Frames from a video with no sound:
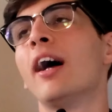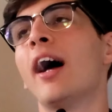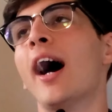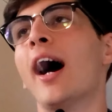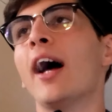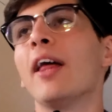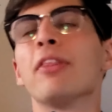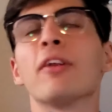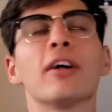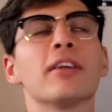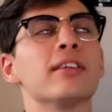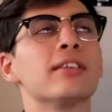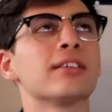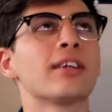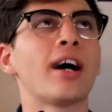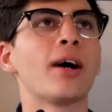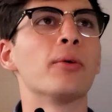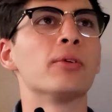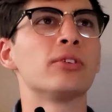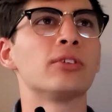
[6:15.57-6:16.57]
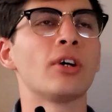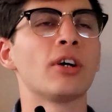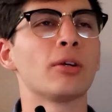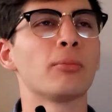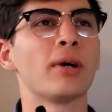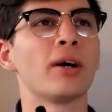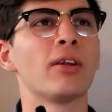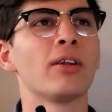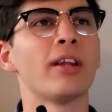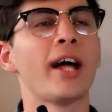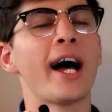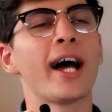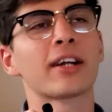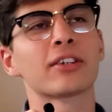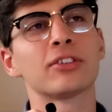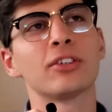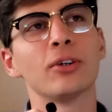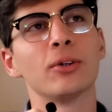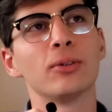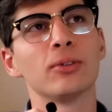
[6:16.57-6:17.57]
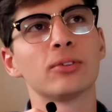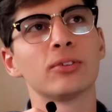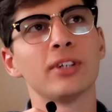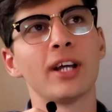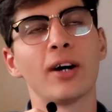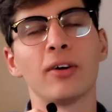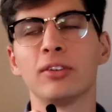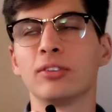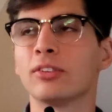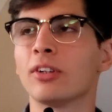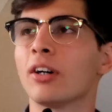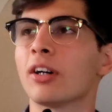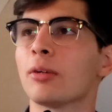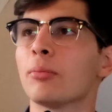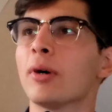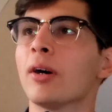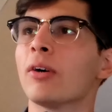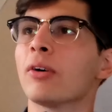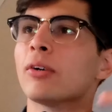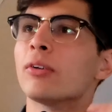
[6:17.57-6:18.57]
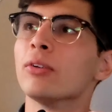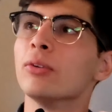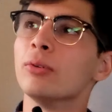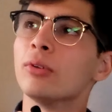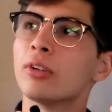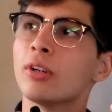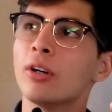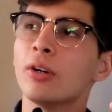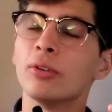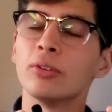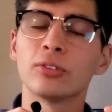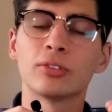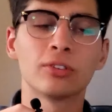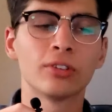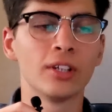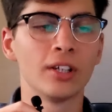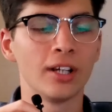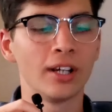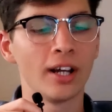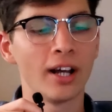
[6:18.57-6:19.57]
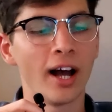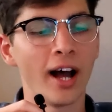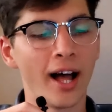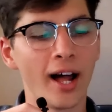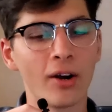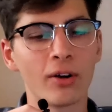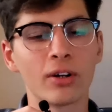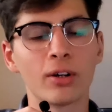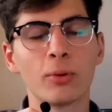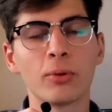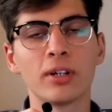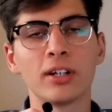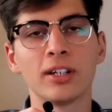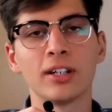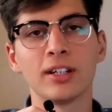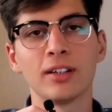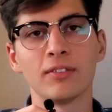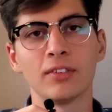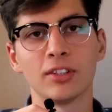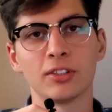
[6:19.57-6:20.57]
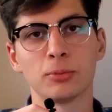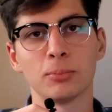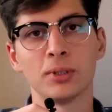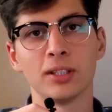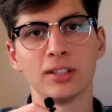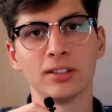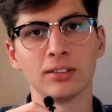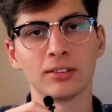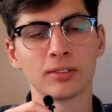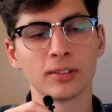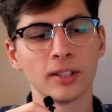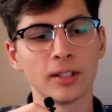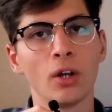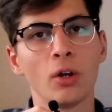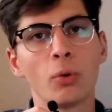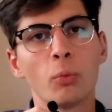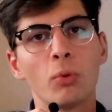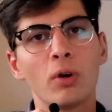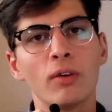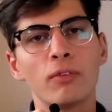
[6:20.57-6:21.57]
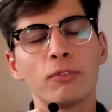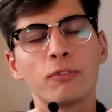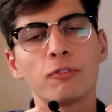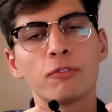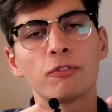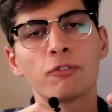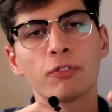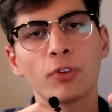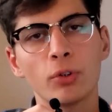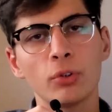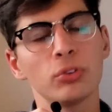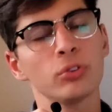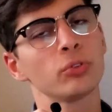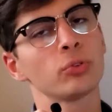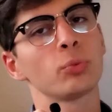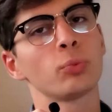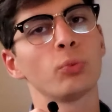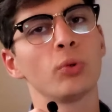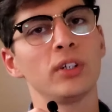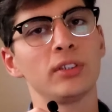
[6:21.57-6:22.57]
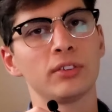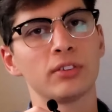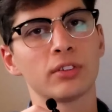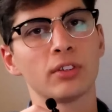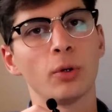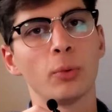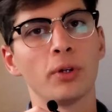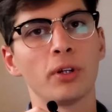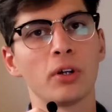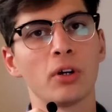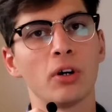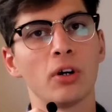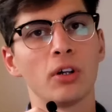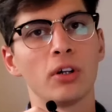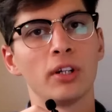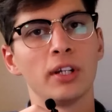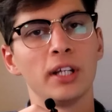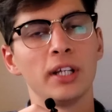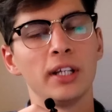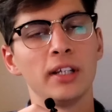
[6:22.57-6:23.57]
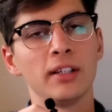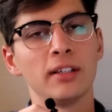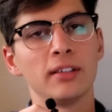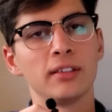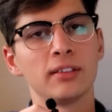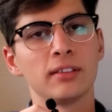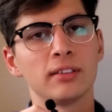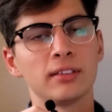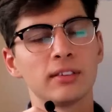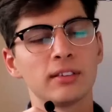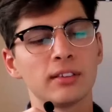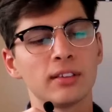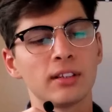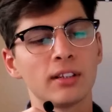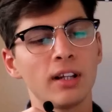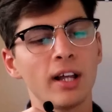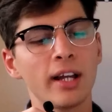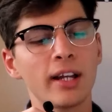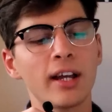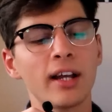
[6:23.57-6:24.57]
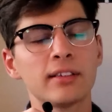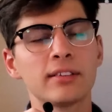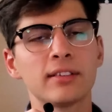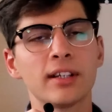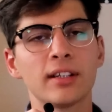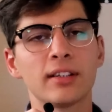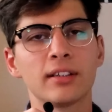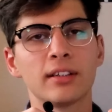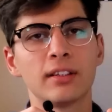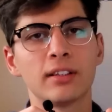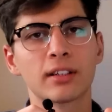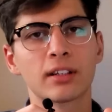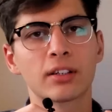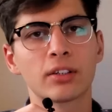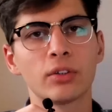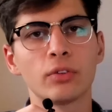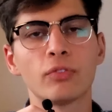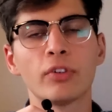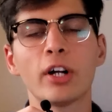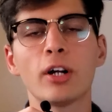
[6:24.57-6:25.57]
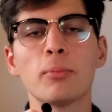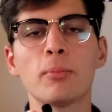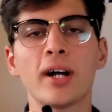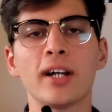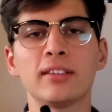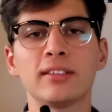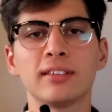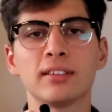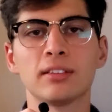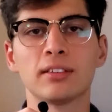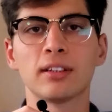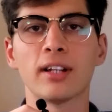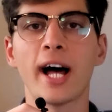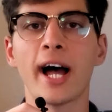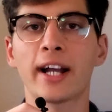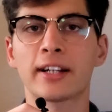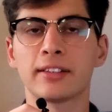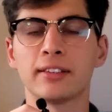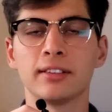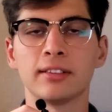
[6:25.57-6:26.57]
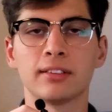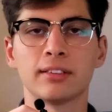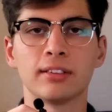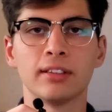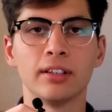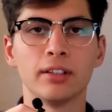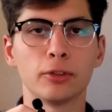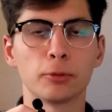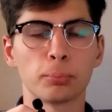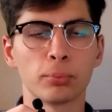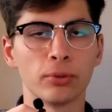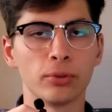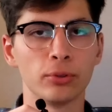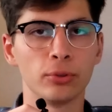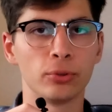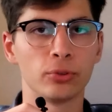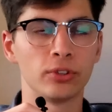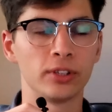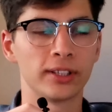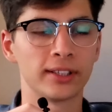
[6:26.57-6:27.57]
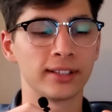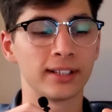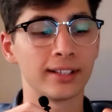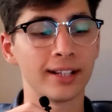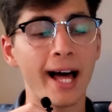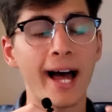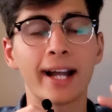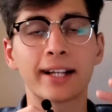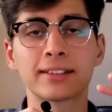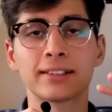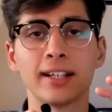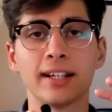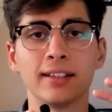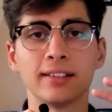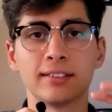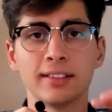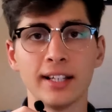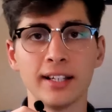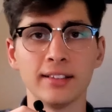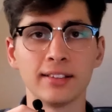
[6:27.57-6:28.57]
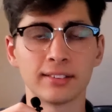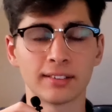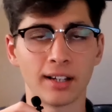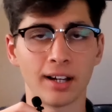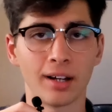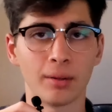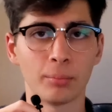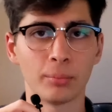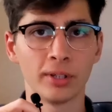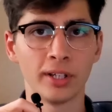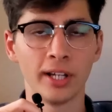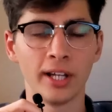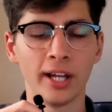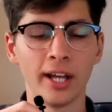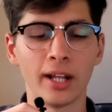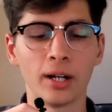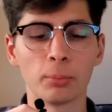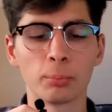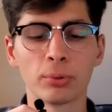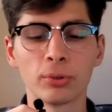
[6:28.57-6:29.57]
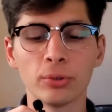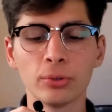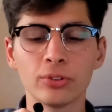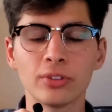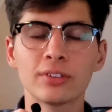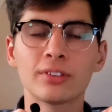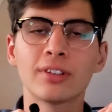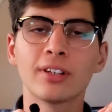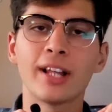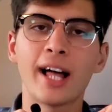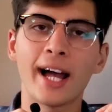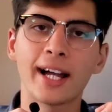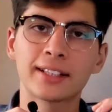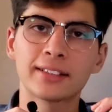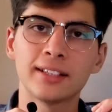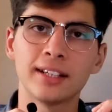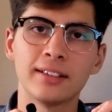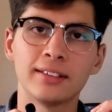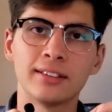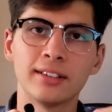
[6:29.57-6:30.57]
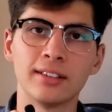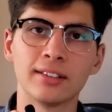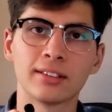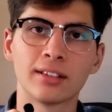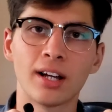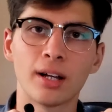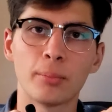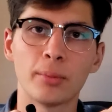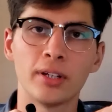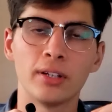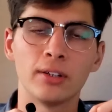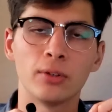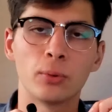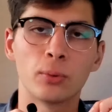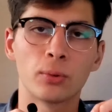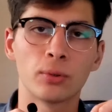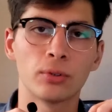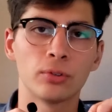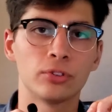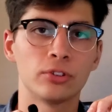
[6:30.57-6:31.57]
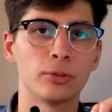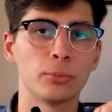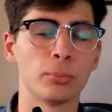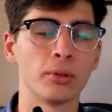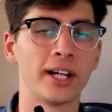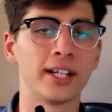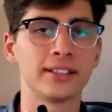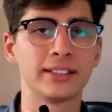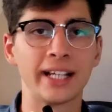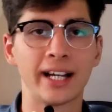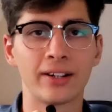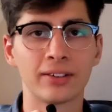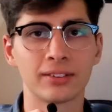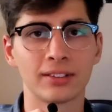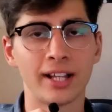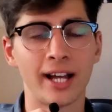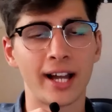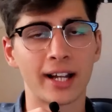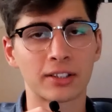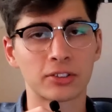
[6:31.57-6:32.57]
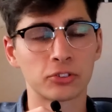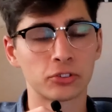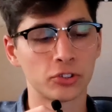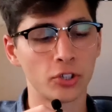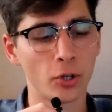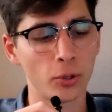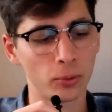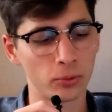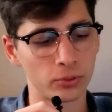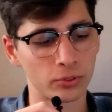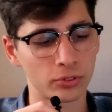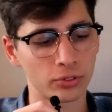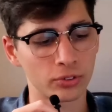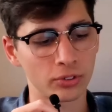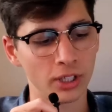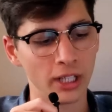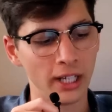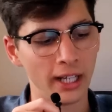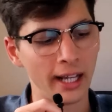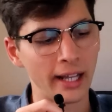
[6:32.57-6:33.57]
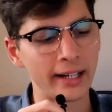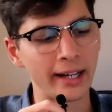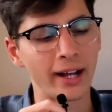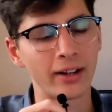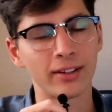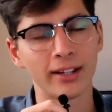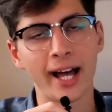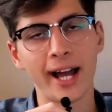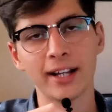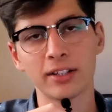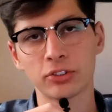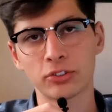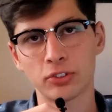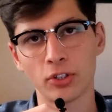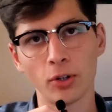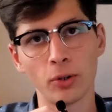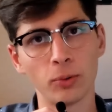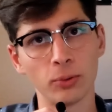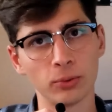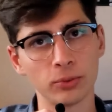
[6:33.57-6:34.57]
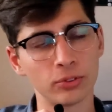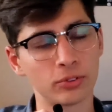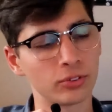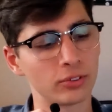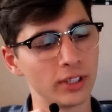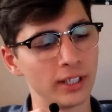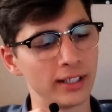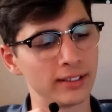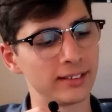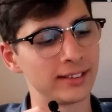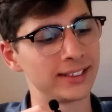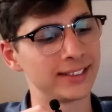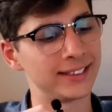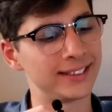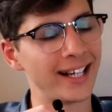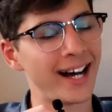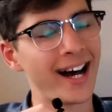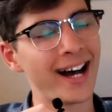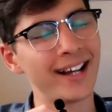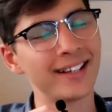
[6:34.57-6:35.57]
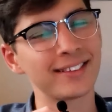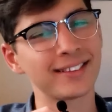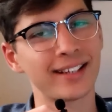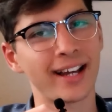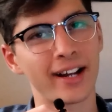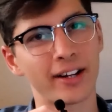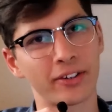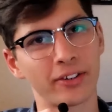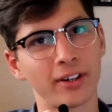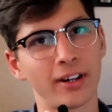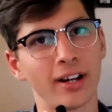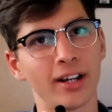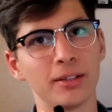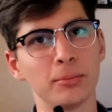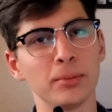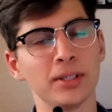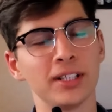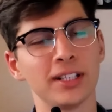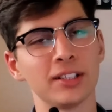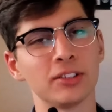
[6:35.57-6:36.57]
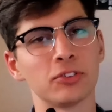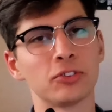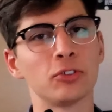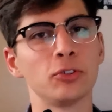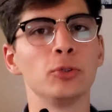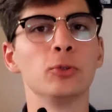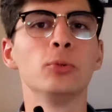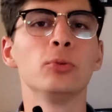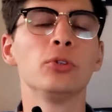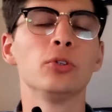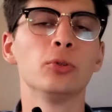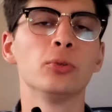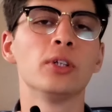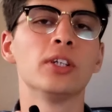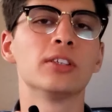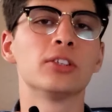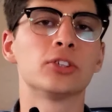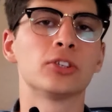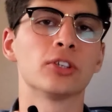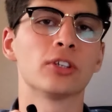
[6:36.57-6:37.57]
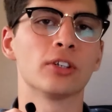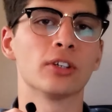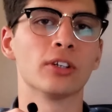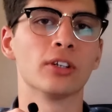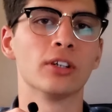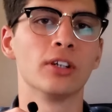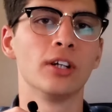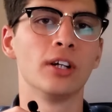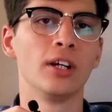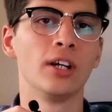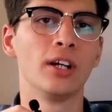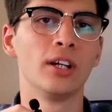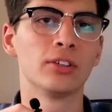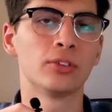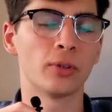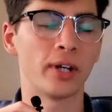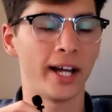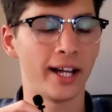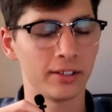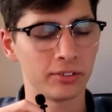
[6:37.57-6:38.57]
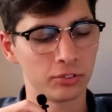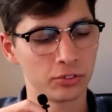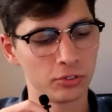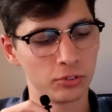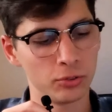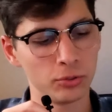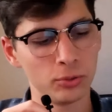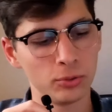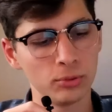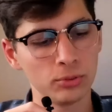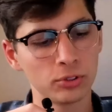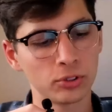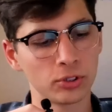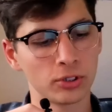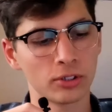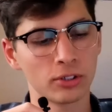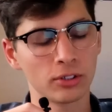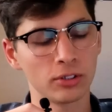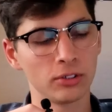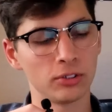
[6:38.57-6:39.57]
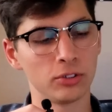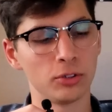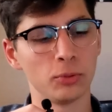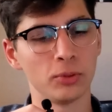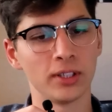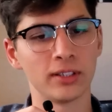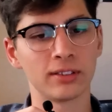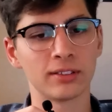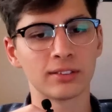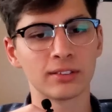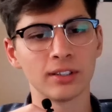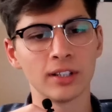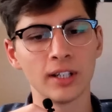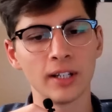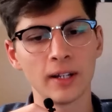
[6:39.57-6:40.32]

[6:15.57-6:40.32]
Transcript: I thought this guy was talking about lactose, now he's talking about glucose. I don't know what any of this means. Well, first, what's going on is, like I said, the Kluyveromyces lactis is producing the lactase enzyme, and it produces the lactase enzyme in order to break down lactose. Now, lactose is a disaccharide, meaning two unit sugar. So it has two sugar units